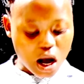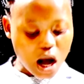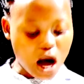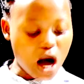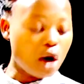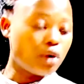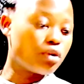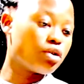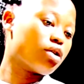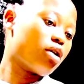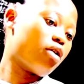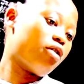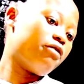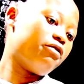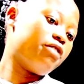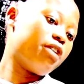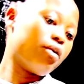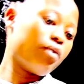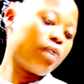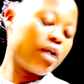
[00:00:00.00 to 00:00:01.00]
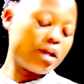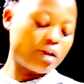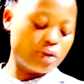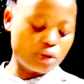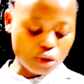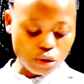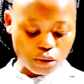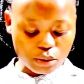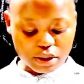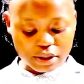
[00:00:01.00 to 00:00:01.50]
out of the way.
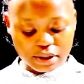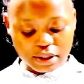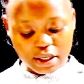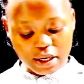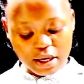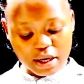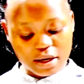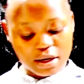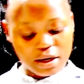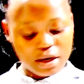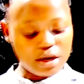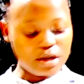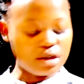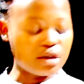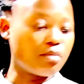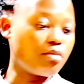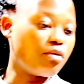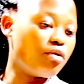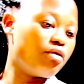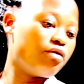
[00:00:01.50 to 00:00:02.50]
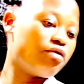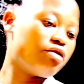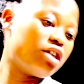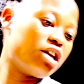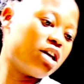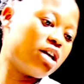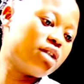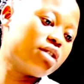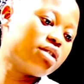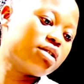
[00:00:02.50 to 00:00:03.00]
So we say remove
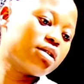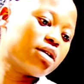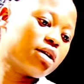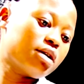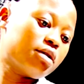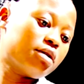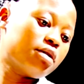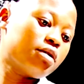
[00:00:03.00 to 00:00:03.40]
things